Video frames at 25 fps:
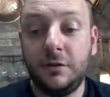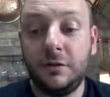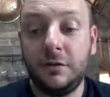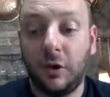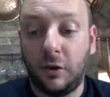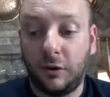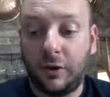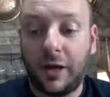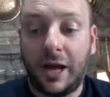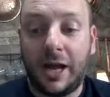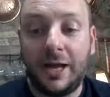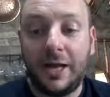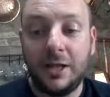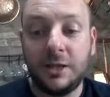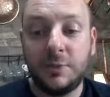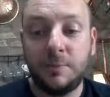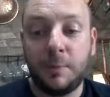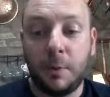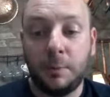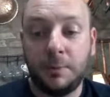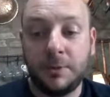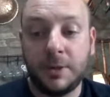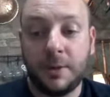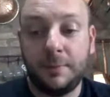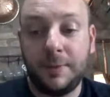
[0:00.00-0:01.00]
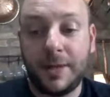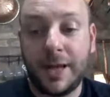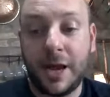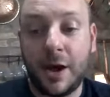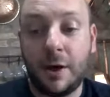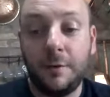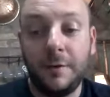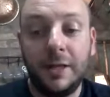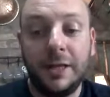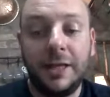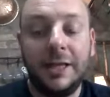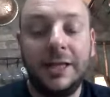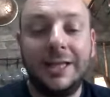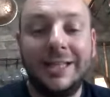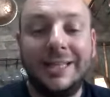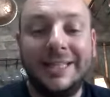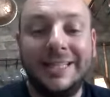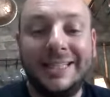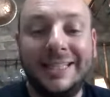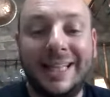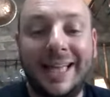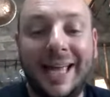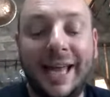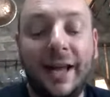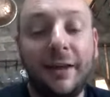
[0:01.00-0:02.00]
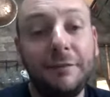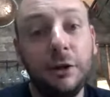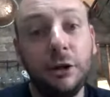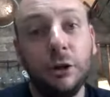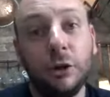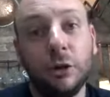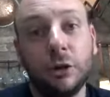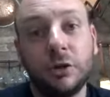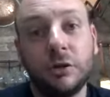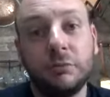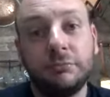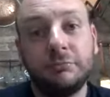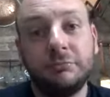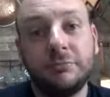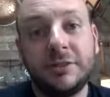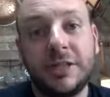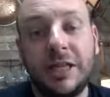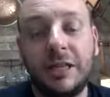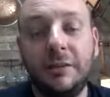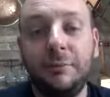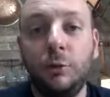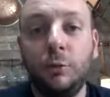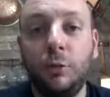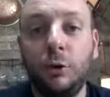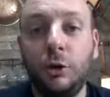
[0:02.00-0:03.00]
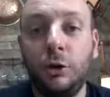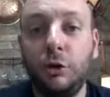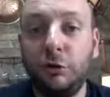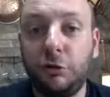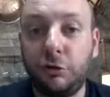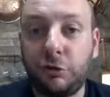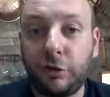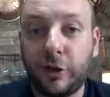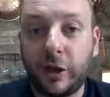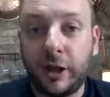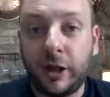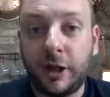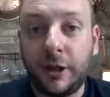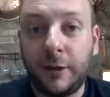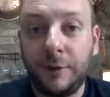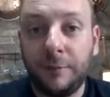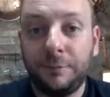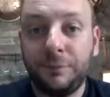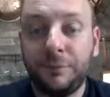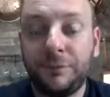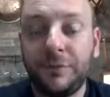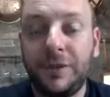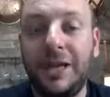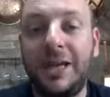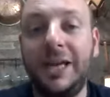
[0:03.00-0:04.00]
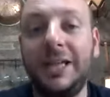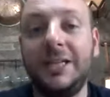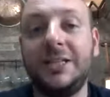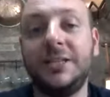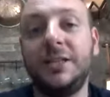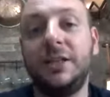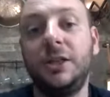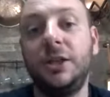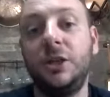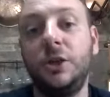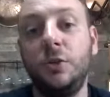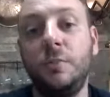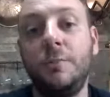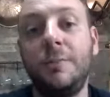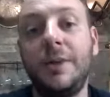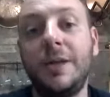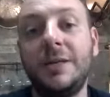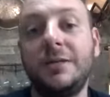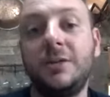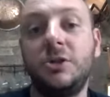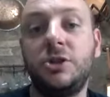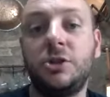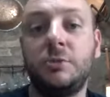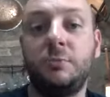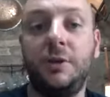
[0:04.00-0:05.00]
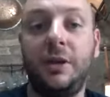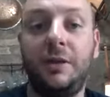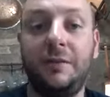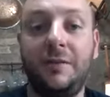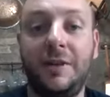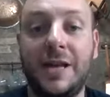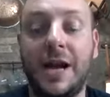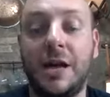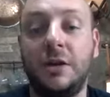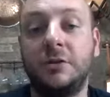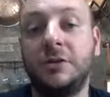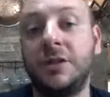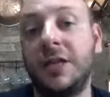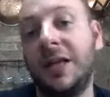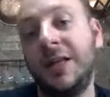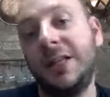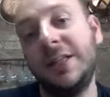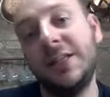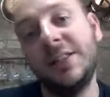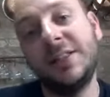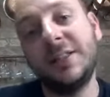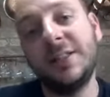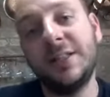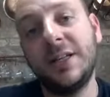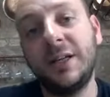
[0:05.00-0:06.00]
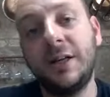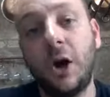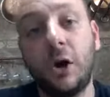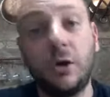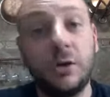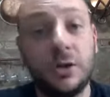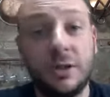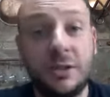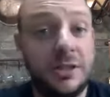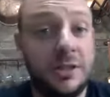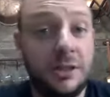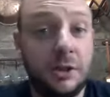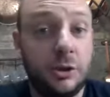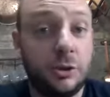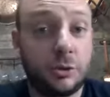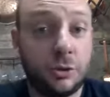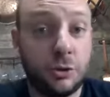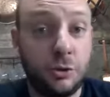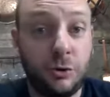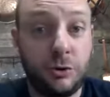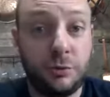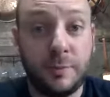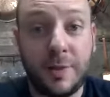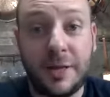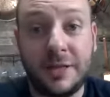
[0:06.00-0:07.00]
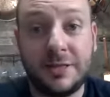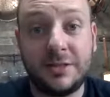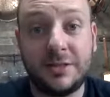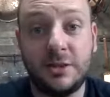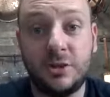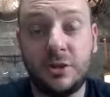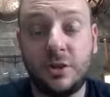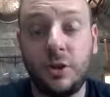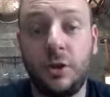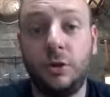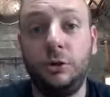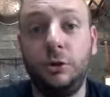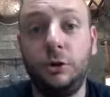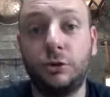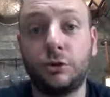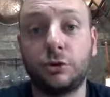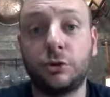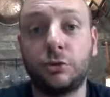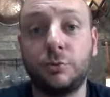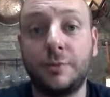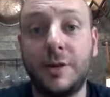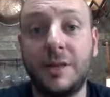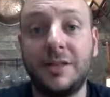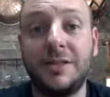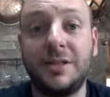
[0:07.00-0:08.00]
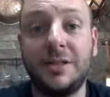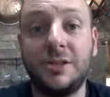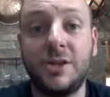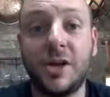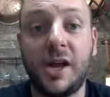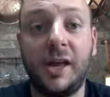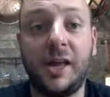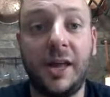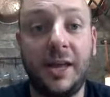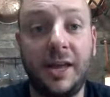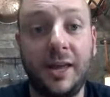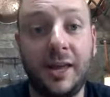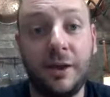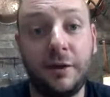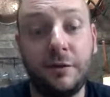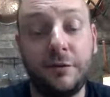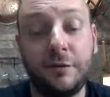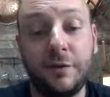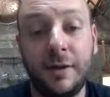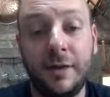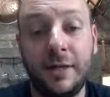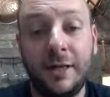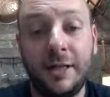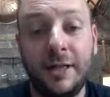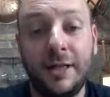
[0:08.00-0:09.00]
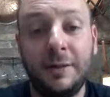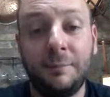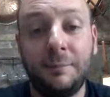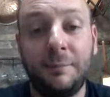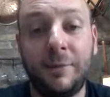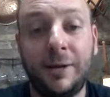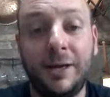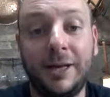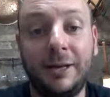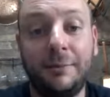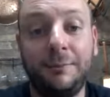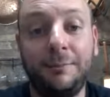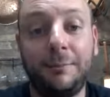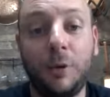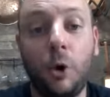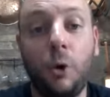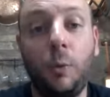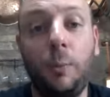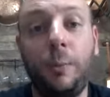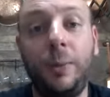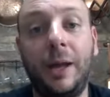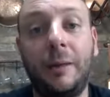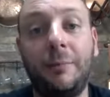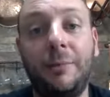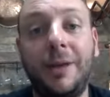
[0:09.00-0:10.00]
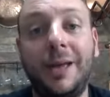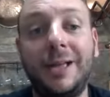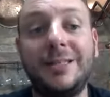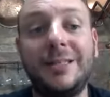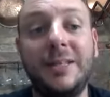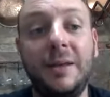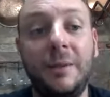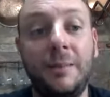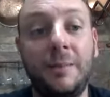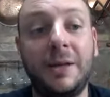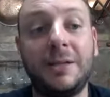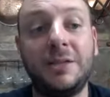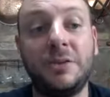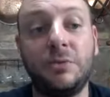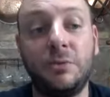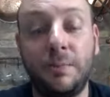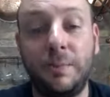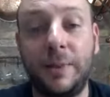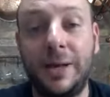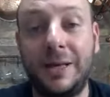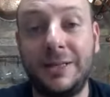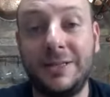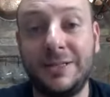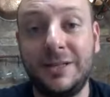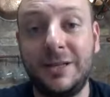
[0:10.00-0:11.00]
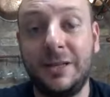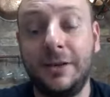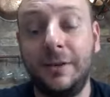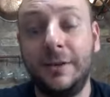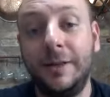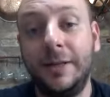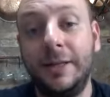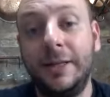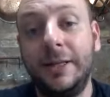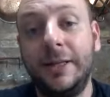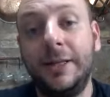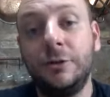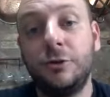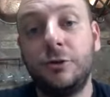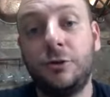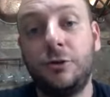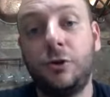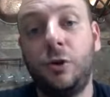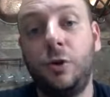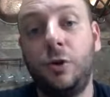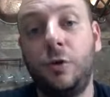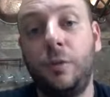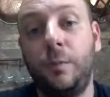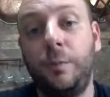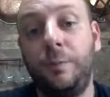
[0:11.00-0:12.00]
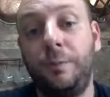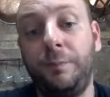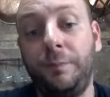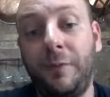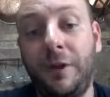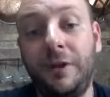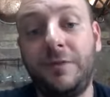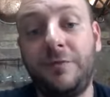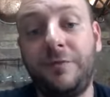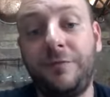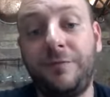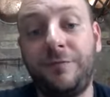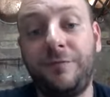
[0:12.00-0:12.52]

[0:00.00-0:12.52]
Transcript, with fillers: okay, it's popped up now. Have a look. Tell me what you think. It's a new message I'm giving out, and it's honestly a true message, the only true message I can give. But I'm hoping I'm getting better and better. So my